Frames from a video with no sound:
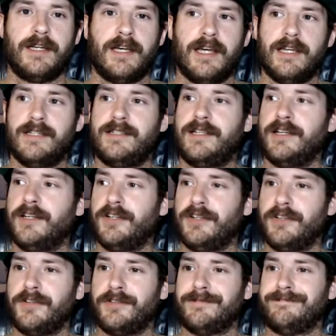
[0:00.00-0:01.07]

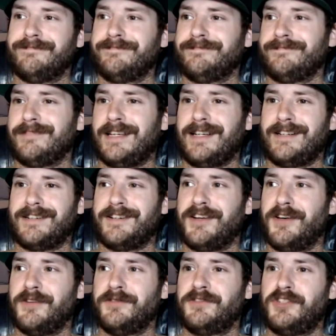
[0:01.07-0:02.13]
until, I don't
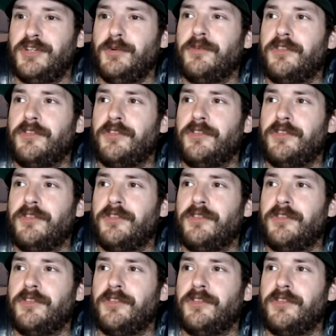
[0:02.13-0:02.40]
know, two